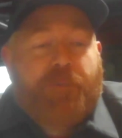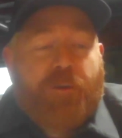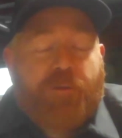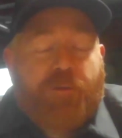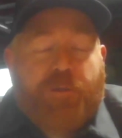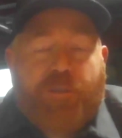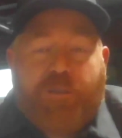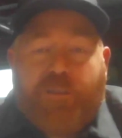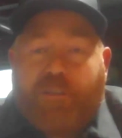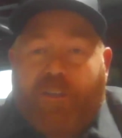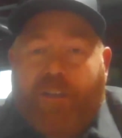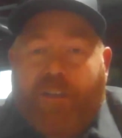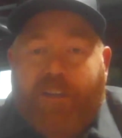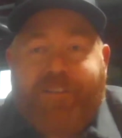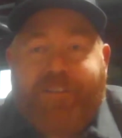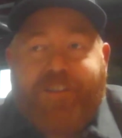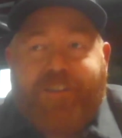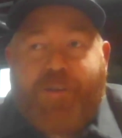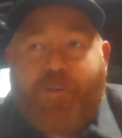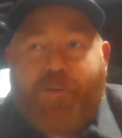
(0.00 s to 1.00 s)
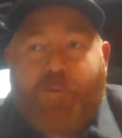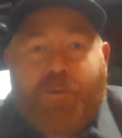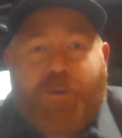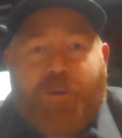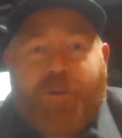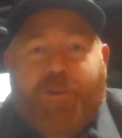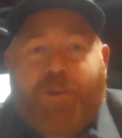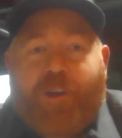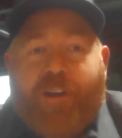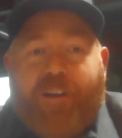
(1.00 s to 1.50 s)
She said,
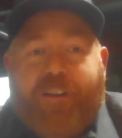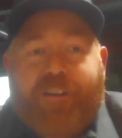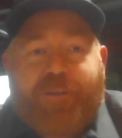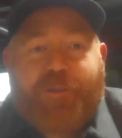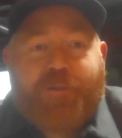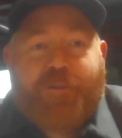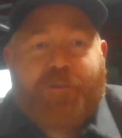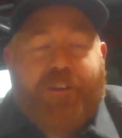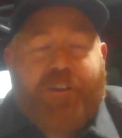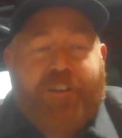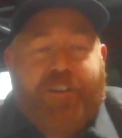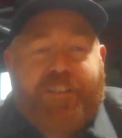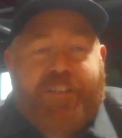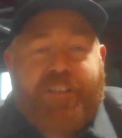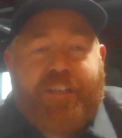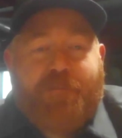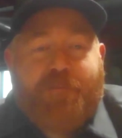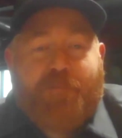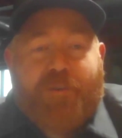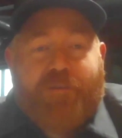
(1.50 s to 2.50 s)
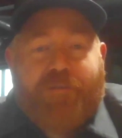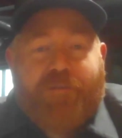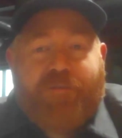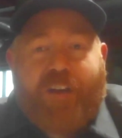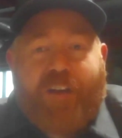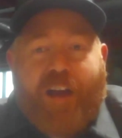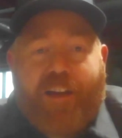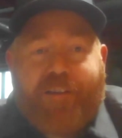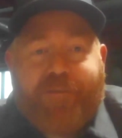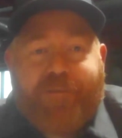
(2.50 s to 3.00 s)
you're talking a team of
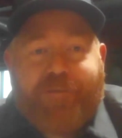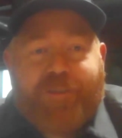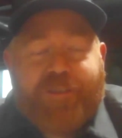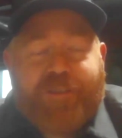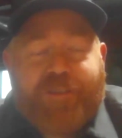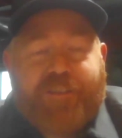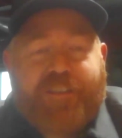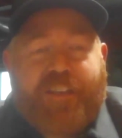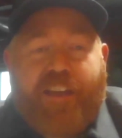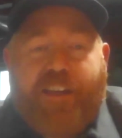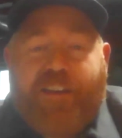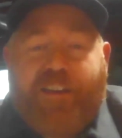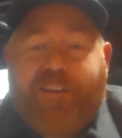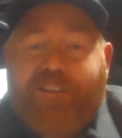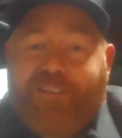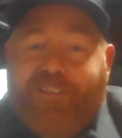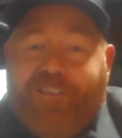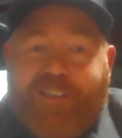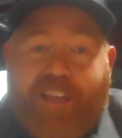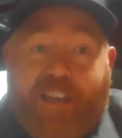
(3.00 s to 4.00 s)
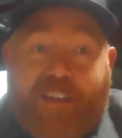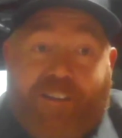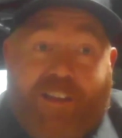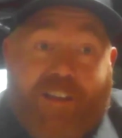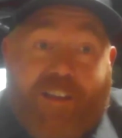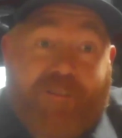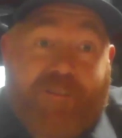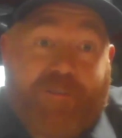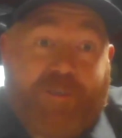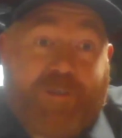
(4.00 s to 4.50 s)
5 or 10, and a
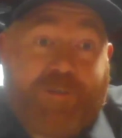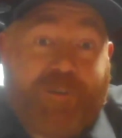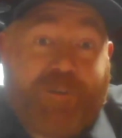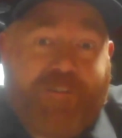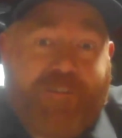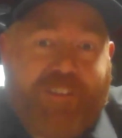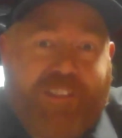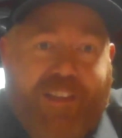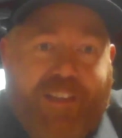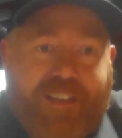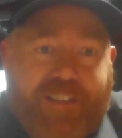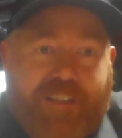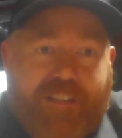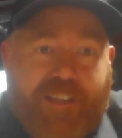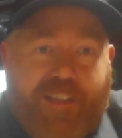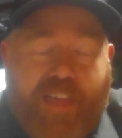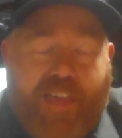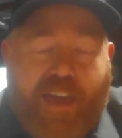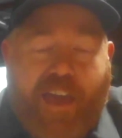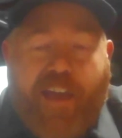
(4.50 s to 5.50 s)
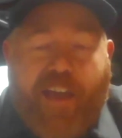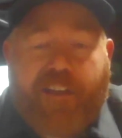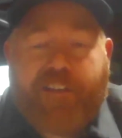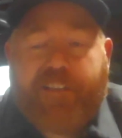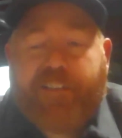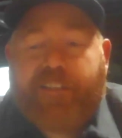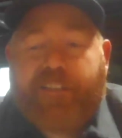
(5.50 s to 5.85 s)
lot of us are even less than that.